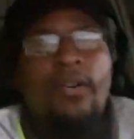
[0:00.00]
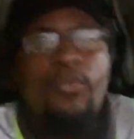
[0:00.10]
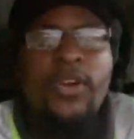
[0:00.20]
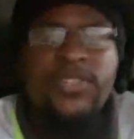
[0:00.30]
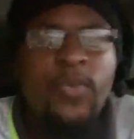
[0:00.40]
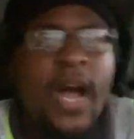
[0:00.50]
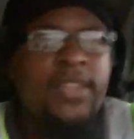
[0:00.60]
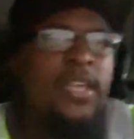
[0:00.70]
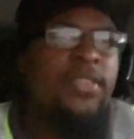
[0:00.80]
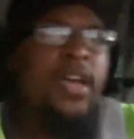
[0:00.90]
reason why I
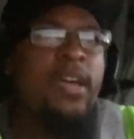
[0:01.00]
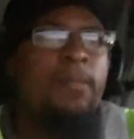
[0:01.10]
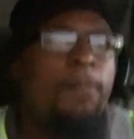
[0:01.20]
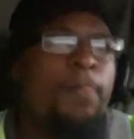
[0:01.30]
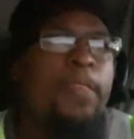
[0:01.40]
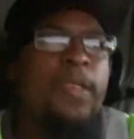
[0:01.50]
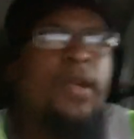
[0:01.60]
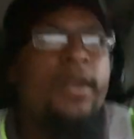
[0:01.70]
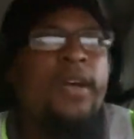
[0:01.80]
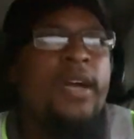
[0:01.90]
did that,
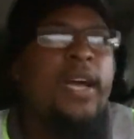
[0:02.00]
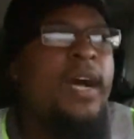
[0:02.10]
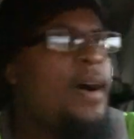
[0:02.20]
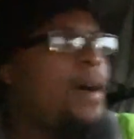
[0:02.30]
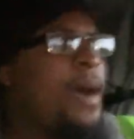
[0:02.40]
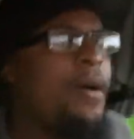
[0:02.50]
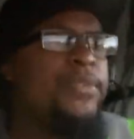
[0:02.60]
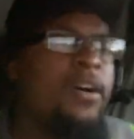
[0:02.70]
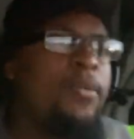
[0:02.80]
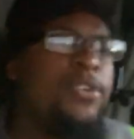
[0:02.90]
I was
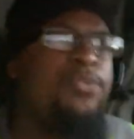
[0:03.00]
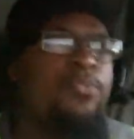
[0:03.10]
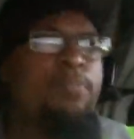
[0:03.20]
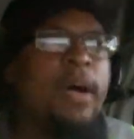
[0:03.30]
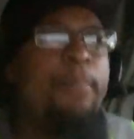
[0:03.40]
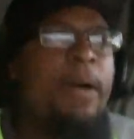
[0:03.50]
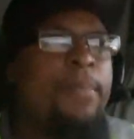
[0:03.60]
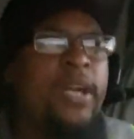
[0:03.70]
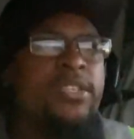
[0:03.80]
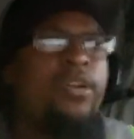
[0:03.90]
always my
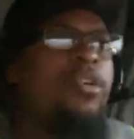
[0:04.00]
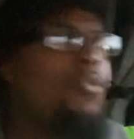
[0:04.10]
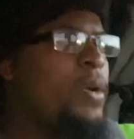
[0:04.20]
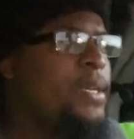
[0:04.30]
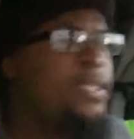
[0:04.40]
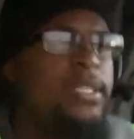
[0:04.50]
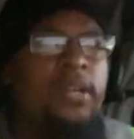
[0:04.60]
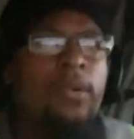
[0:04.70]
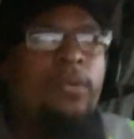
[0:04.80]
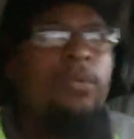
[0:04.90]
biggest goal was,
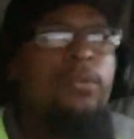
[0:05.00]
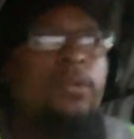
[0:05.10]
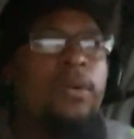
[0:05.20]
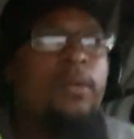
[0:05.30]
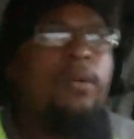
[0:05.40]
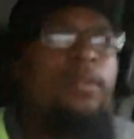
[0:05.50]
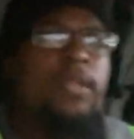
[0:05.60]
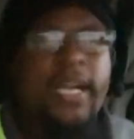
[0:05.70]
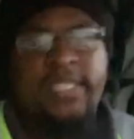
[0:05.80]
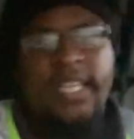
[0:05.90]

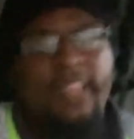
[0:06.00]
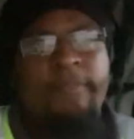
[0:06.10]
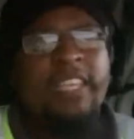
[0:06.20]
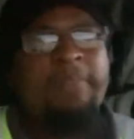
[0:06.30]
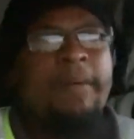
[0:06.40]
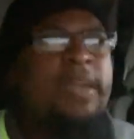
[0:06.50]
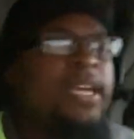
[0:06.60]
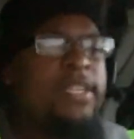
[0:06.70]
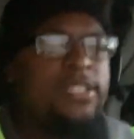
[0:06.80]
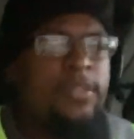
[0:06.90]
like I said, living beneath my
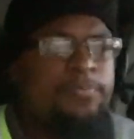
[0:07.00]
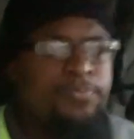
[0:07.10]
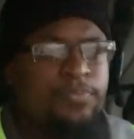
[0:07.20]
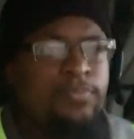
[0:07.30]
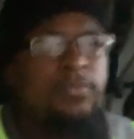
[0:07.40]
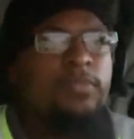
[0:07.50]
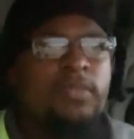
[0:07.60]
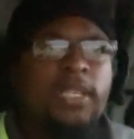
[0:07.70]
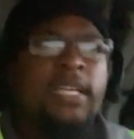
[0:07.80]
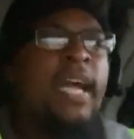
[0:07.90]
means.
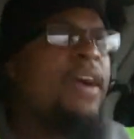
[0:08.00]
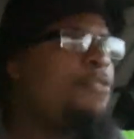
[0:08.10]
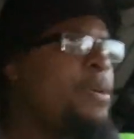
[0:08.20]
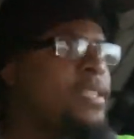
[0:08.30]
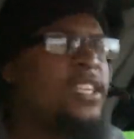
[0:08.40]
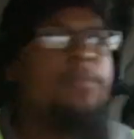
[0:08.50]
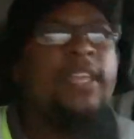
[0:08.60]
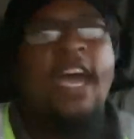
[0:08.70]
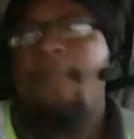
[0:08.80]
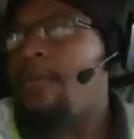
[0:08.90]
God forbid something
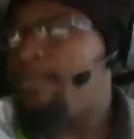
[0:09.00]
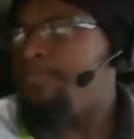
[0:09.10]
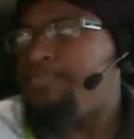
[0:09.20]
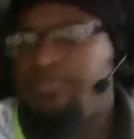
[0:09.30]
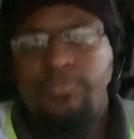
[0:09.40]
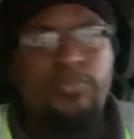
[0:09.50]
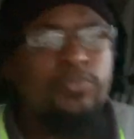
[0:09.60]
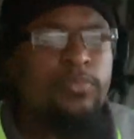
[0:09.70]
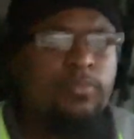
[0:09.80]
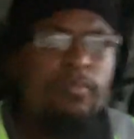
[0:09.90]
happened.
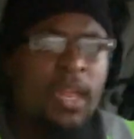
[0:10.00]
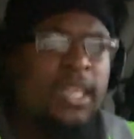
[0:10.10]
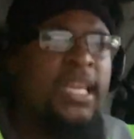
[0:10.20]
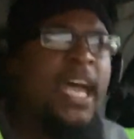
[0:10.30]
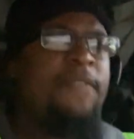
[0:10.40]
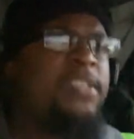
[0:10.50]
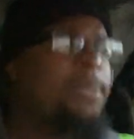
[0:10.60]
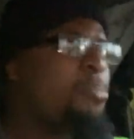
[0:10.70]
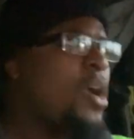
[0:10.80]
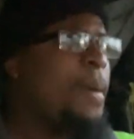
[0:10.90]
Life isn't
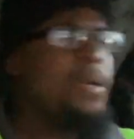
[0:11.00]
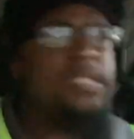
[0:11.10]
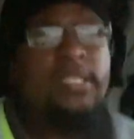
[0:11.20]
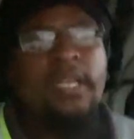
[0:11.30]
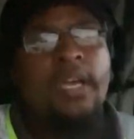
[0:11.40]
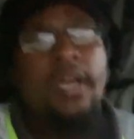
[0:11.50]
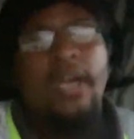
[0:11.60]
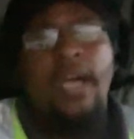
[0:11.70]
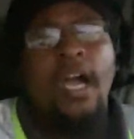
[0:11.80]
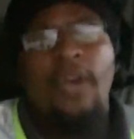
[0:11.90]
promised.
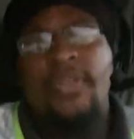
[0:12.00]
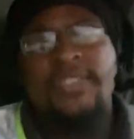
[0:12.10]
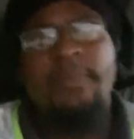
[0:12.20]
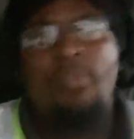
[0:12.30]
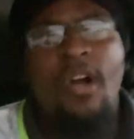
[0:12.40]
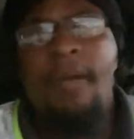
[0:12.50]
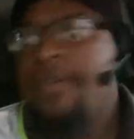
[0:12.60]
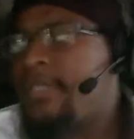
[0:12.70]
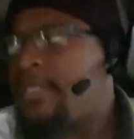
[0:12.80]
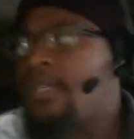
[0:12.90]
Health isn't
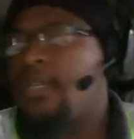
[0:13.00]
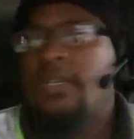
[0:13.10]
promised.